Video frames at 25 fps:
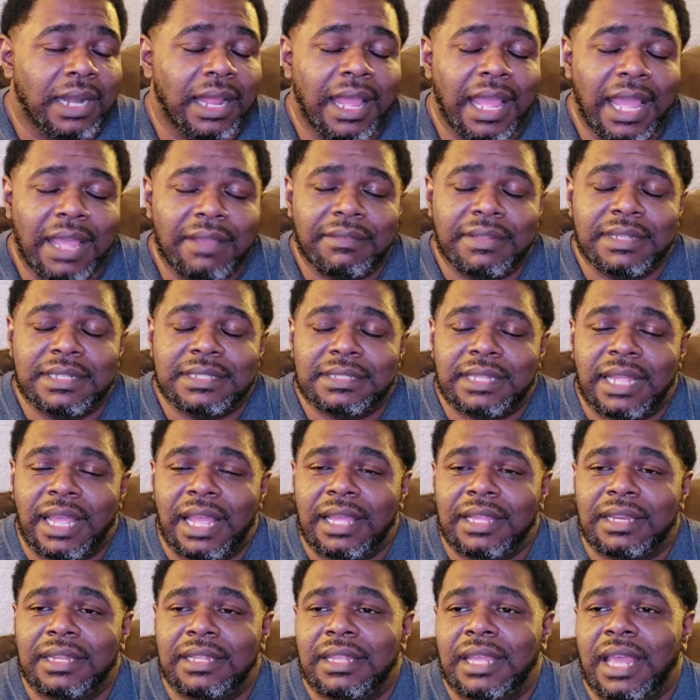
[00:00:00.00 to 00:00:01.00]
I have
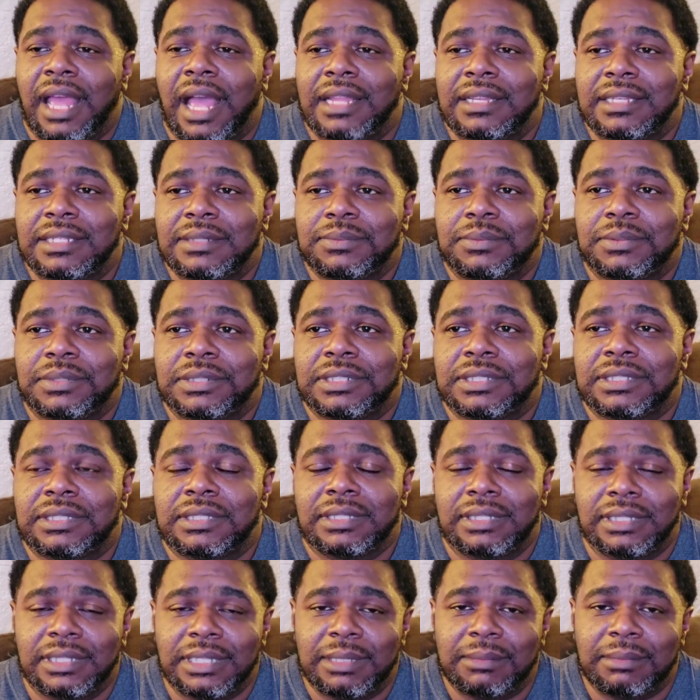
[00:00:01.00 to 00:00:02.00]
anxiety, I just want to
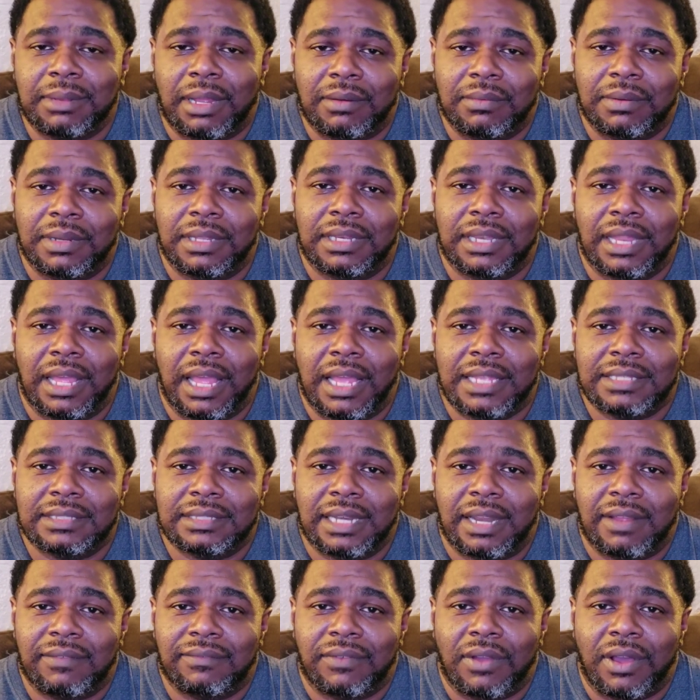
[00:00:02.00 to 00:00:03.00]
sleep. I realize
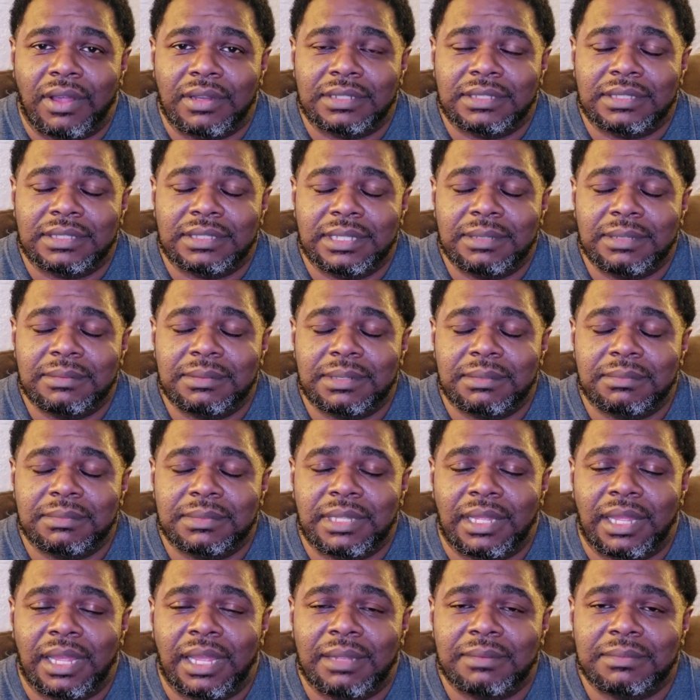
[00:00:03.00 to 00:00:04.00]
that I fall asleep
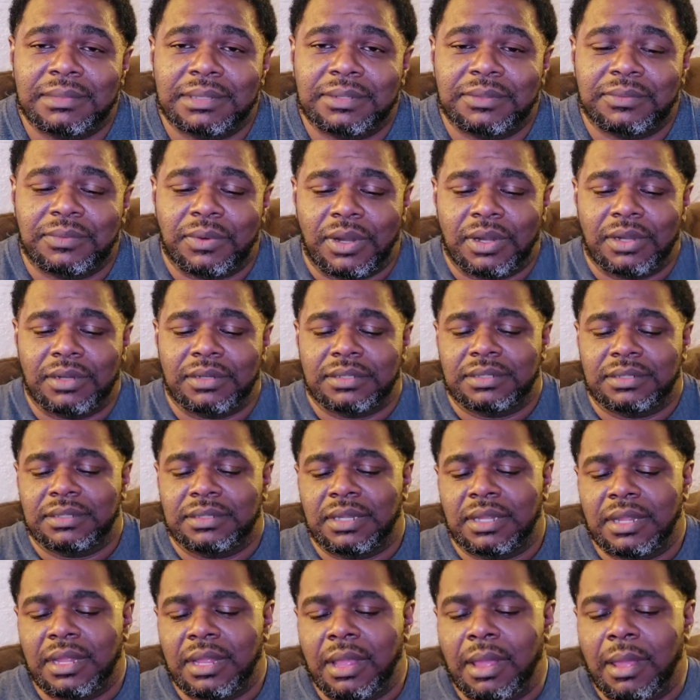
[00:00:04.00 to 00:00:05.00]
sometimes, it works.
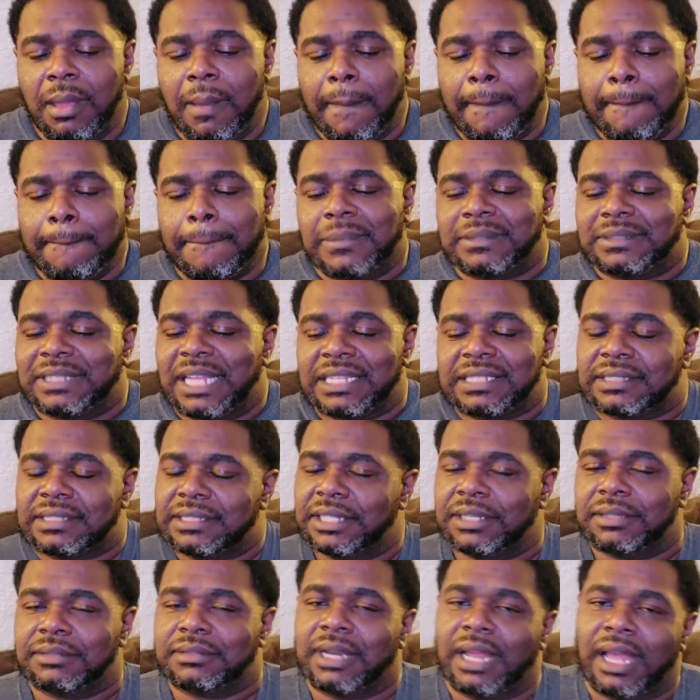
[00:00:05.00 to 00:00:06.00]
But that's
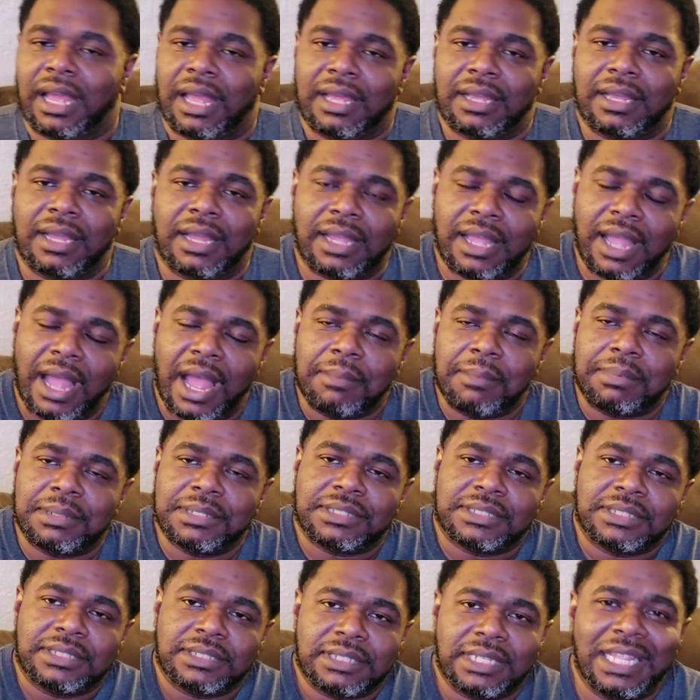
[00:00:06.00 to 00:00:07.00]
still not
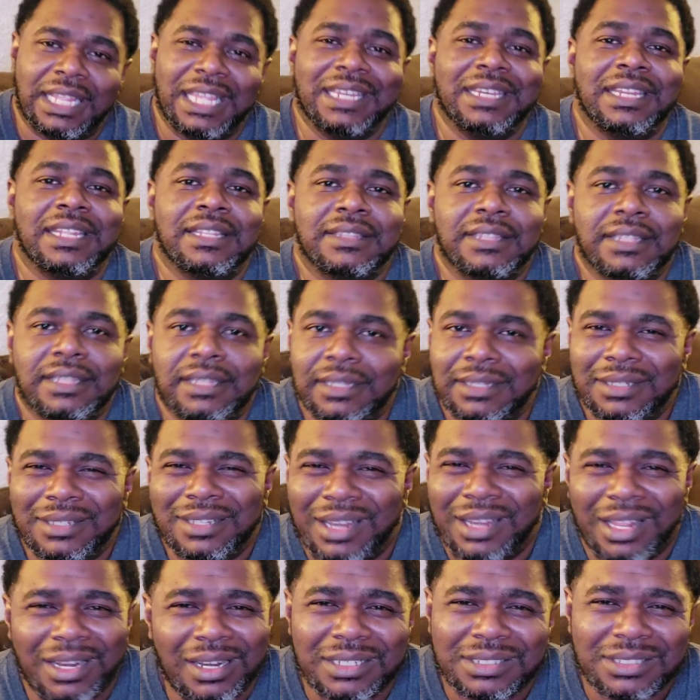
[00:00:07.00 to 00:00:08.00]
accomplishing anything.
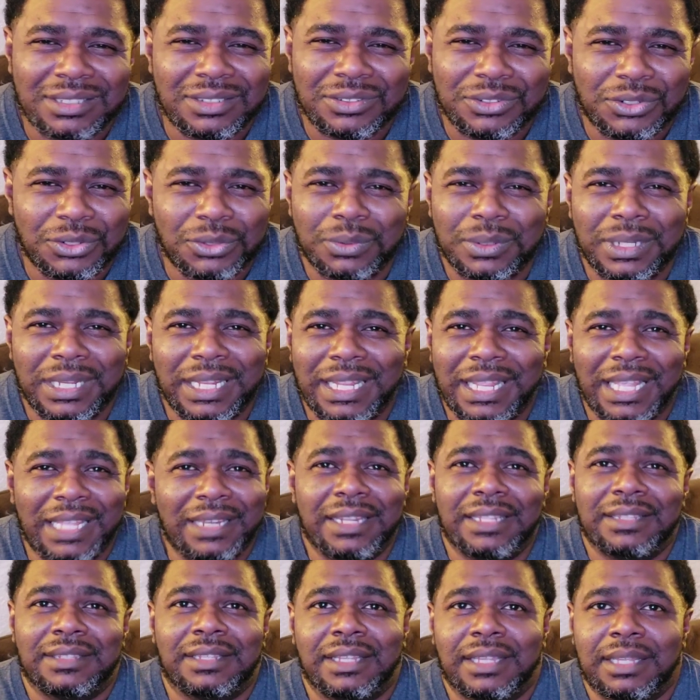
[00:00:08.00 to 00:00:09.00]
It doesn't do
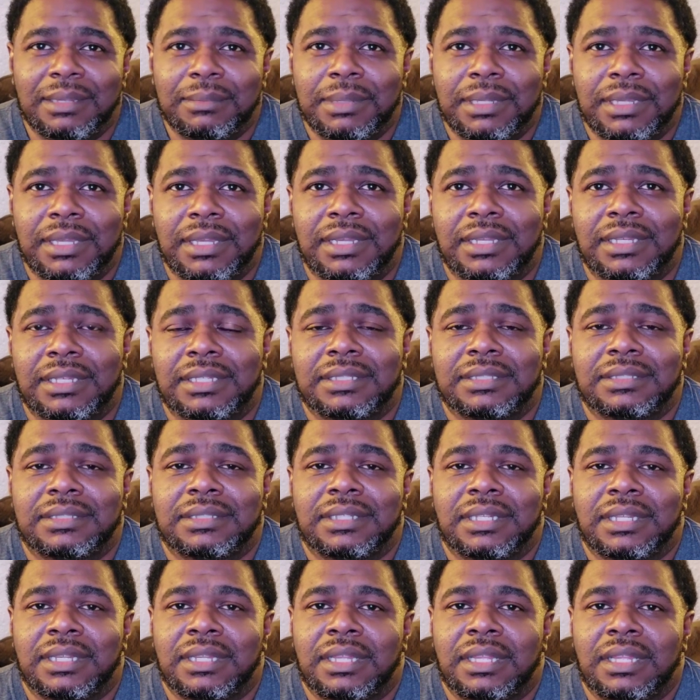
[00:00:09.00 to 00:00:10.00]
anything because
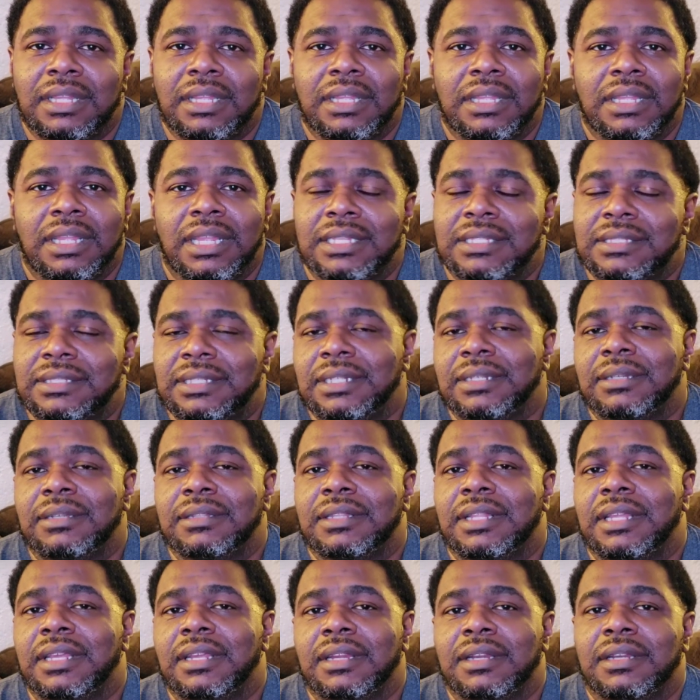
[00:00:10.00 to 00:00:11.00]
it's still
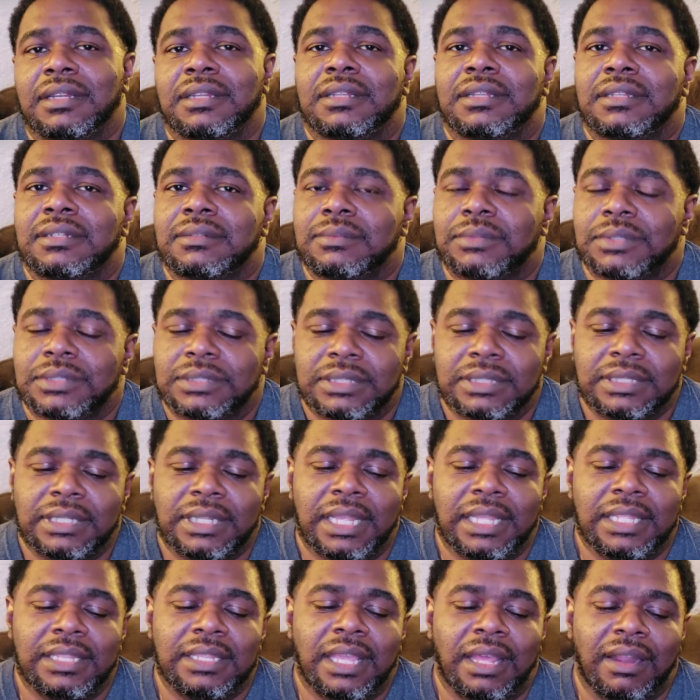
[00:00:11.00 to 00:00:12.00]
there. Once
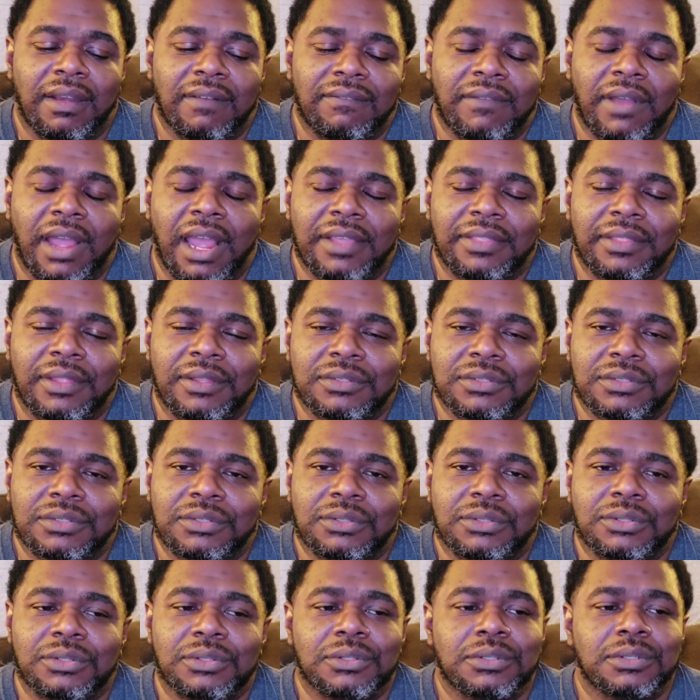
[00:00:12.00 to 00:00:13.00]
again, you got to find those
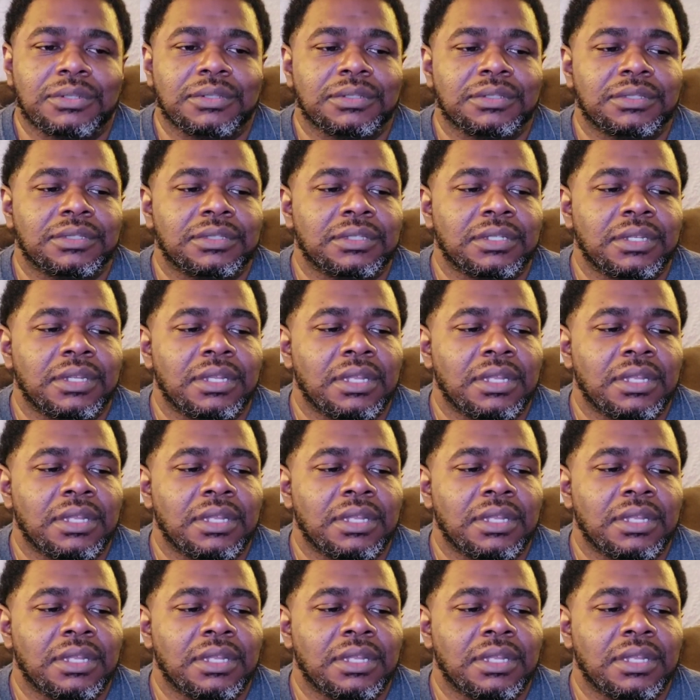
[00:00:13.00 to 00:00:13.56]
tools